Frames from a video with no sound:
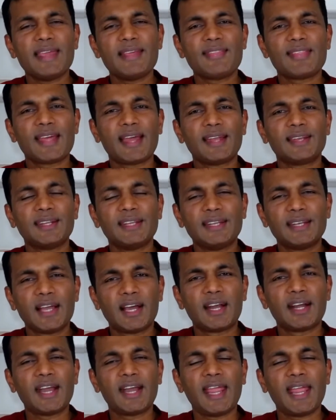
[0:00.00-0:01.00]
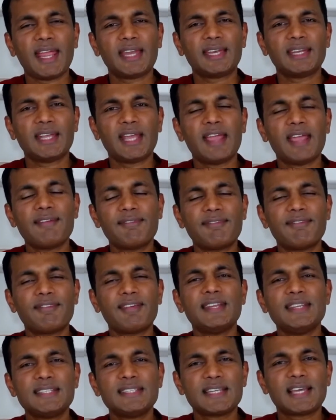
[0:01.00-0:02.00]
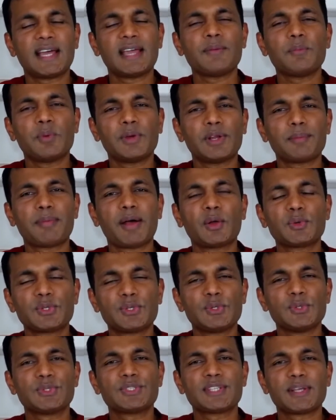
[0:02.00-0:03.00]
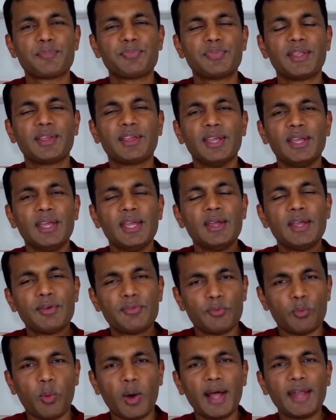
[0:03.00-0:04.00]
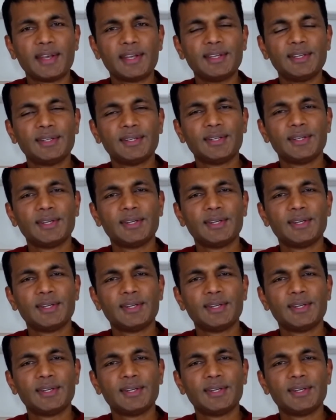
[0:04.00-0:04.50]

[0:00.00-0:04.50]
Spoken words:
that in our head every time we're about to do something. One,